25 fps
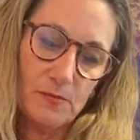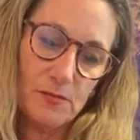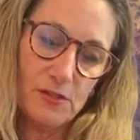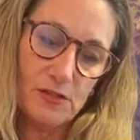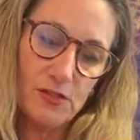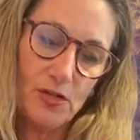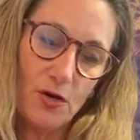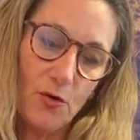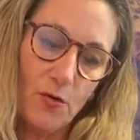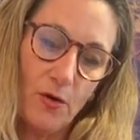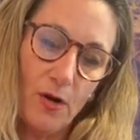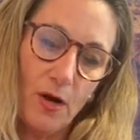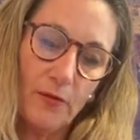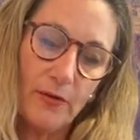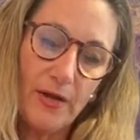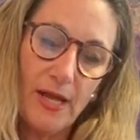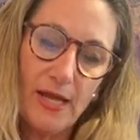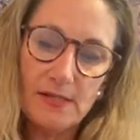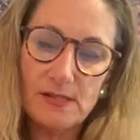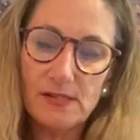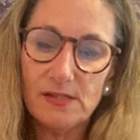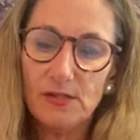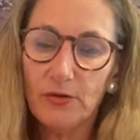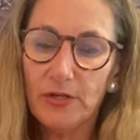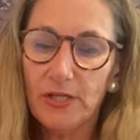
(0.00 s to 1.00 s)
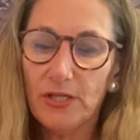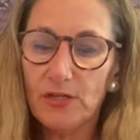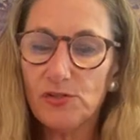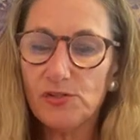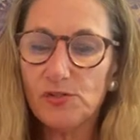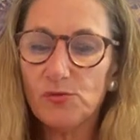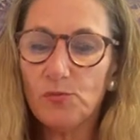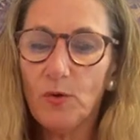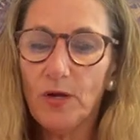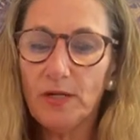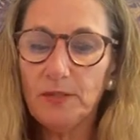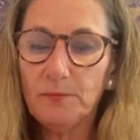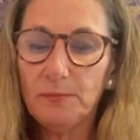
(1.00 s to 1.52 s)
So, okay, so
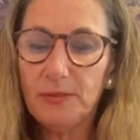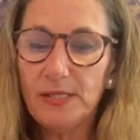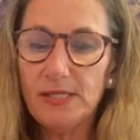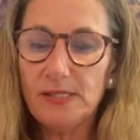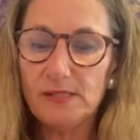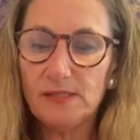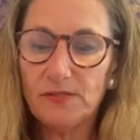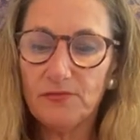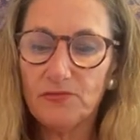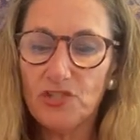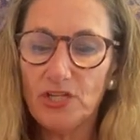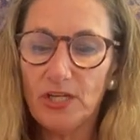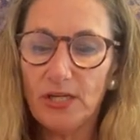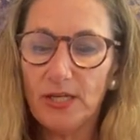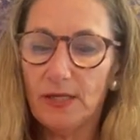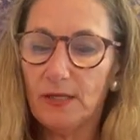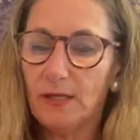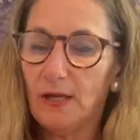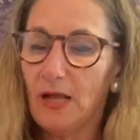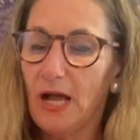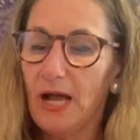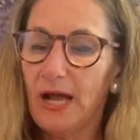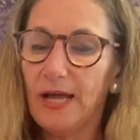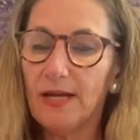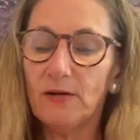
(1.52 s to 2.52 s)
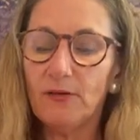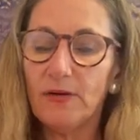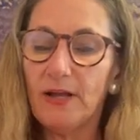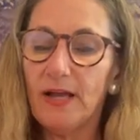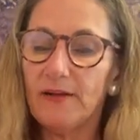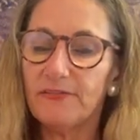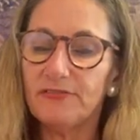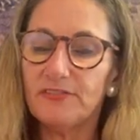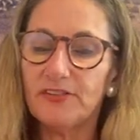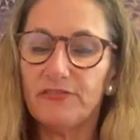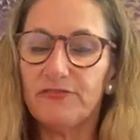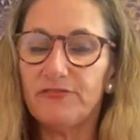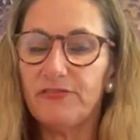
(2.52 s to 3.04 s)
here's one piece of chicken. I don't
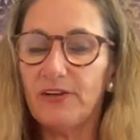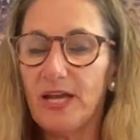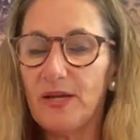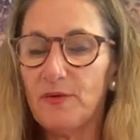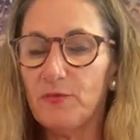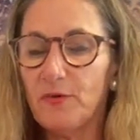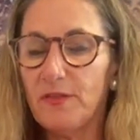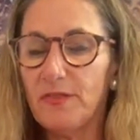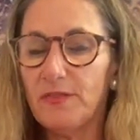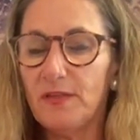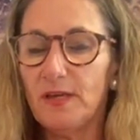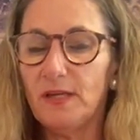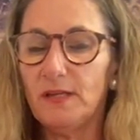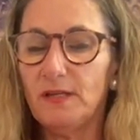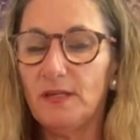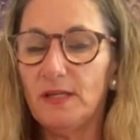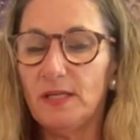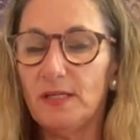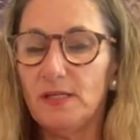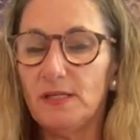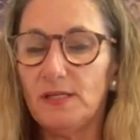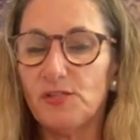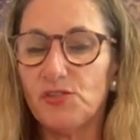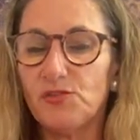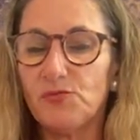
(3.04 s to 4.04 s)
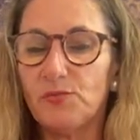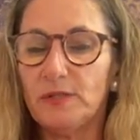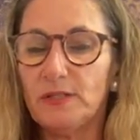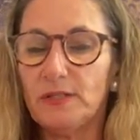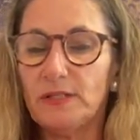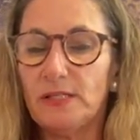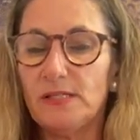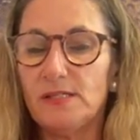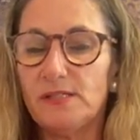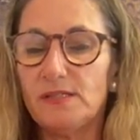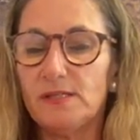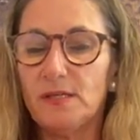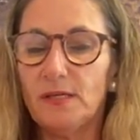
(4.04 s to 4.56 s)
have to fight with it. It is
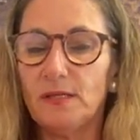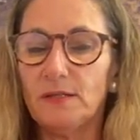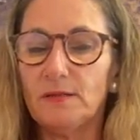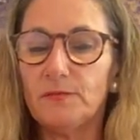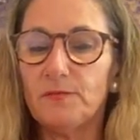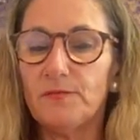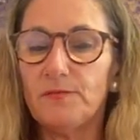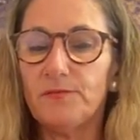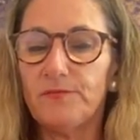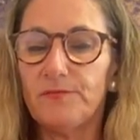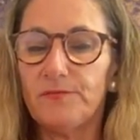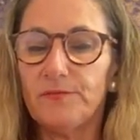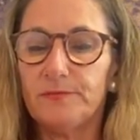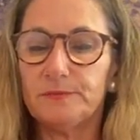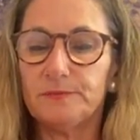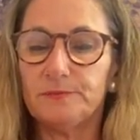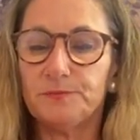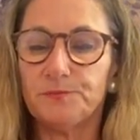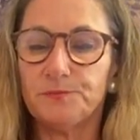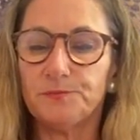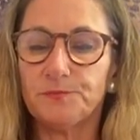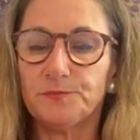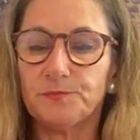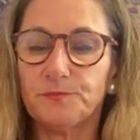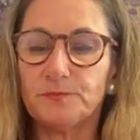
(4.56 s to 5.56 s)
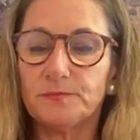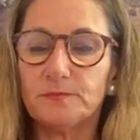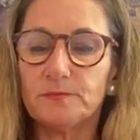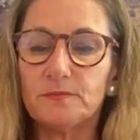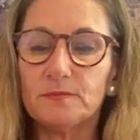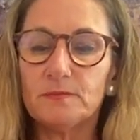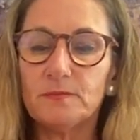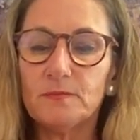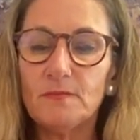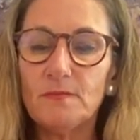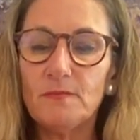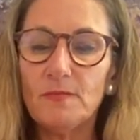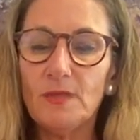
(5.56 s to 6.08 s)
releasing
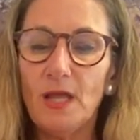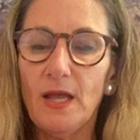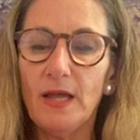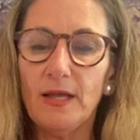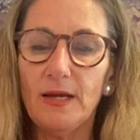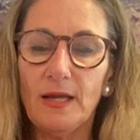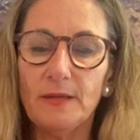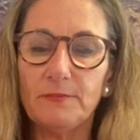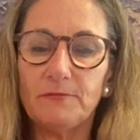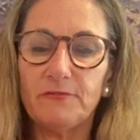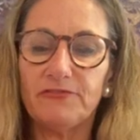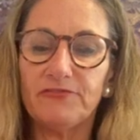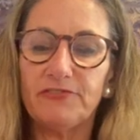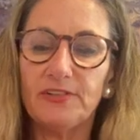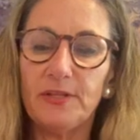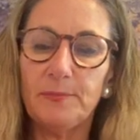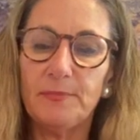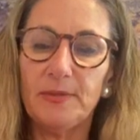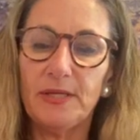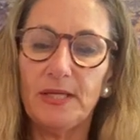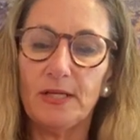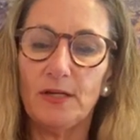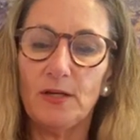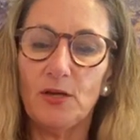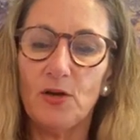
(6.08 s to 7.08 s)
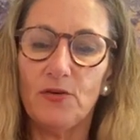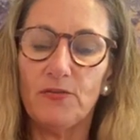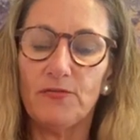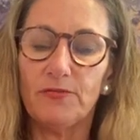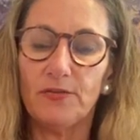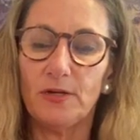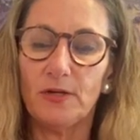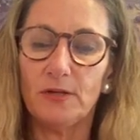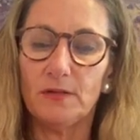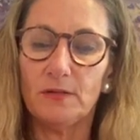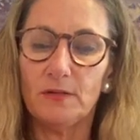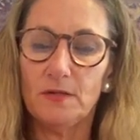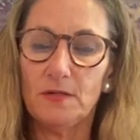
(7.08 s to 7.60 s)
and I'm flipping it
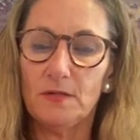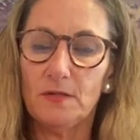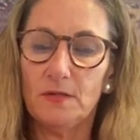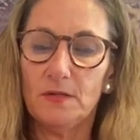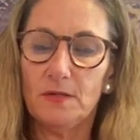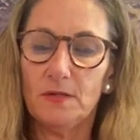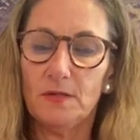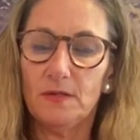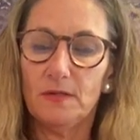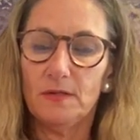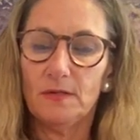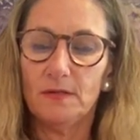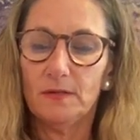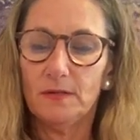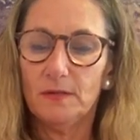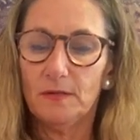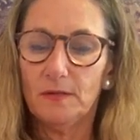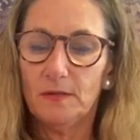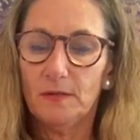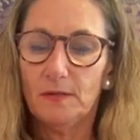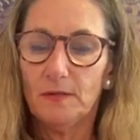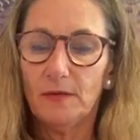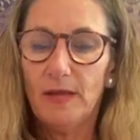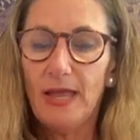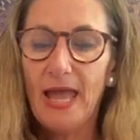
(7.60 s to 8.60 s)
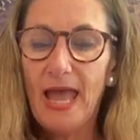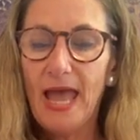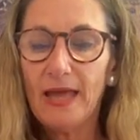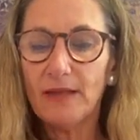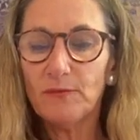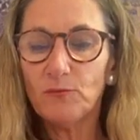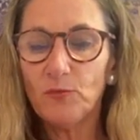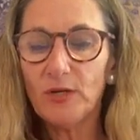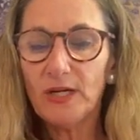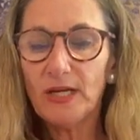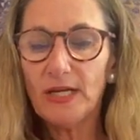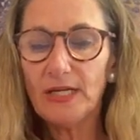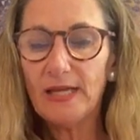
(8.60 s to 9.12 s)
over.
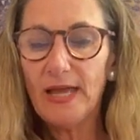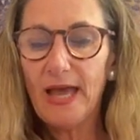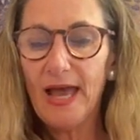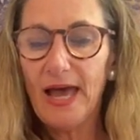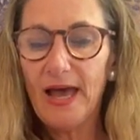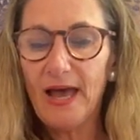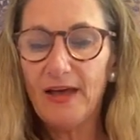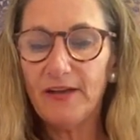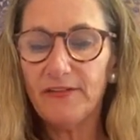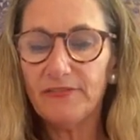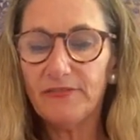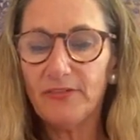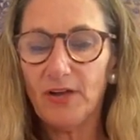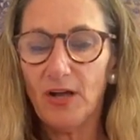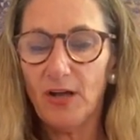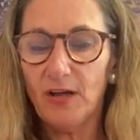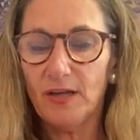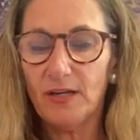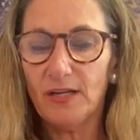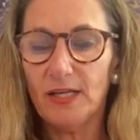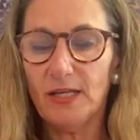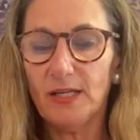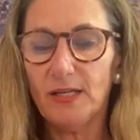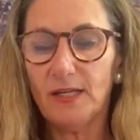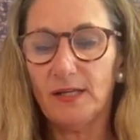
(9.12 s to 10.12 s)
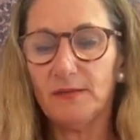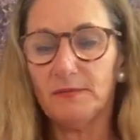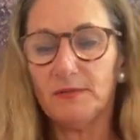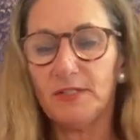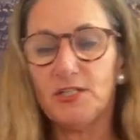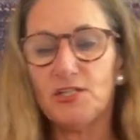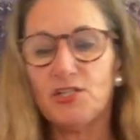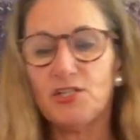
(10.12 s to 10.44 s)
And what I have on it, I'm gonna